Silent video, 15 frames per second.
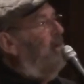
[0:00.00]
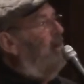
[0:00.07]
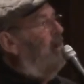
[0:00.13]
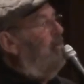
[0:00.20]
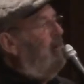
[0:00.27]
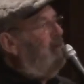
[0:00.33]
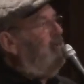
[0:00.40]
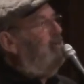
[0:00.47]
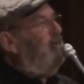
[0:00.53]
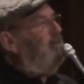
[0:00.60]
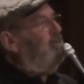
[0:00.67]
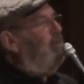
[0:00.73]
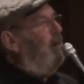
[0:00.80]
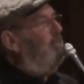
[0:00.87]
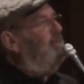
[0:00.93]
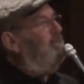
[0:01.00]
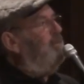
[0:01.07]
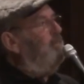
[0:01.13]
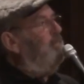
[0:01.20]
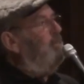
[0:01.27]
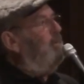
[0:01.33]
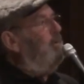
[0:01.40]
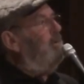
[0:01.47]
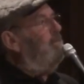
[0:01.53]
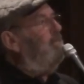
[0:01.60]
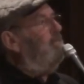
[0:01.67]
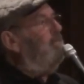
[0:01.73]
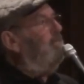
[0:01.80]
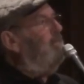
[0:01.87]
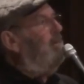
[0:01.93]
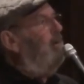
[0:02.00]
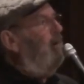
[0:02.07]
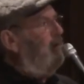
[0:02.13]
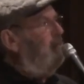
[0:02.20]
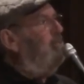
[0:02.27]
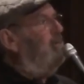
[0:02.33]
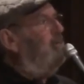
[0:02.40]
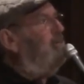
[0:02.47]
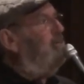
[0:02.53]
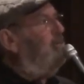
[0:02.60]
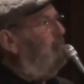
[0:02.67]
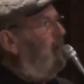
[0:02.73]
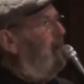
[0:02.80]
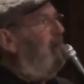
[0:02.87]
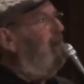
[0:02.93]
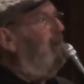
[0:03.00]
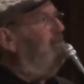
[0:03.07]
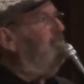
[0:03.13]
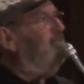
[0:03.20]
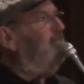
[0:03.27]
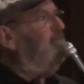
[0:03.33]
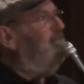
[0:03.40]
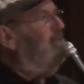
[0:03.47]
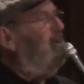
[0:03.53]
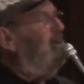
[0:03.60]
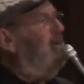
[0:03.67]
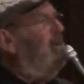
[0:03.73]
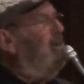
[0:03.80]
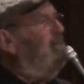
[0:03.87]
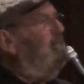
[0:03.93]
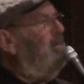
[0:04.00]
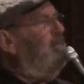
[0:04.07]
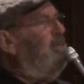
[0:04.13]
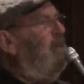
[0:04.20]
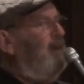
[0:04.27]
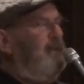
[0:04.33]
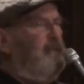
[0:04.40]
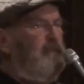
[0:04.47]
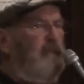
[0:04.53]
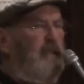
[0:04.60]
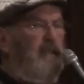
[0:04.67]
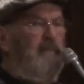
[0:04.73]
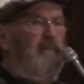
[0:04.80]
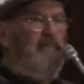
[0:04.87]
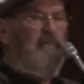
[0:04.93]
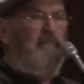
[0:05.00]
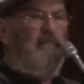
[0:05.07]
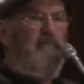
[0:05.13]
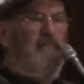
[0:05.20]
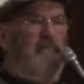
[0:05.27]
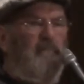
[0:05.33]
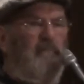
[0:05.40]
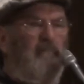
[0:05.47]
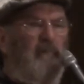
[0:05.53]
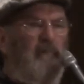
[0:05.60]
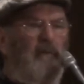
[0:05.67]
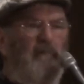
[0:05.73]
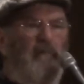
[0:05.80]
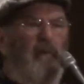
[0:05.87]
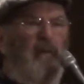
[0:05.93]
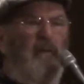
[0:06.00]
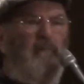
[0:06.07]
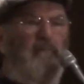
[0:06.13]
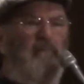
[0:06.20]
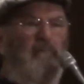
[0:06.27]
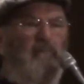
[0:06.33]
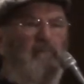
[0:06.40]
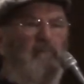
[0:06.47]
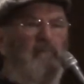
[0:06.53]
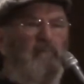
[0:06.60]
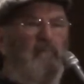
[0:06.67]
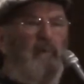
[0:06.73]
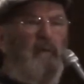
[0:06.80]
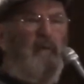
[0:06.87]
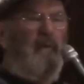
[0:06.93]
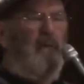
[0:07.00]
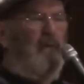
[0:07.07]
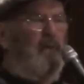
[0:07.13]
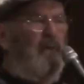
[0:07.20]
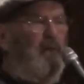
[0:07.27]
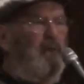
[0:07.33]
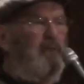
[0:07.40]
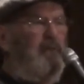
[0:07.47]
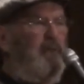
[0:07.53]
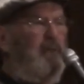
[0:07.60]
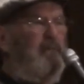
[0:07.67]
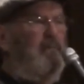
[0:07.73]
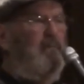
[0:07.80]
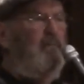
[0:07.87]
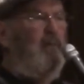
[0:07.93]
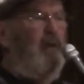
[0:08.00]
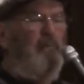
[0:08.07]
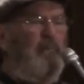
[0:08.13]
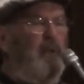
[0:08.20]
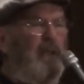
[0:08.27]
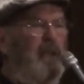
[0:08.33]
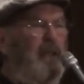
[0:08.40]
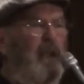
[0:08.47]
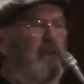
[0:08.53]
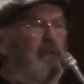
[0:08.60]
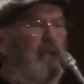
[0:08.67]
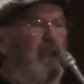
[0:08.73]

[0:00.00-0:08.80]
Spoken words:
I went to the shops and bought oddments to wear, and when folks said, "You're odd," I said, "I really don't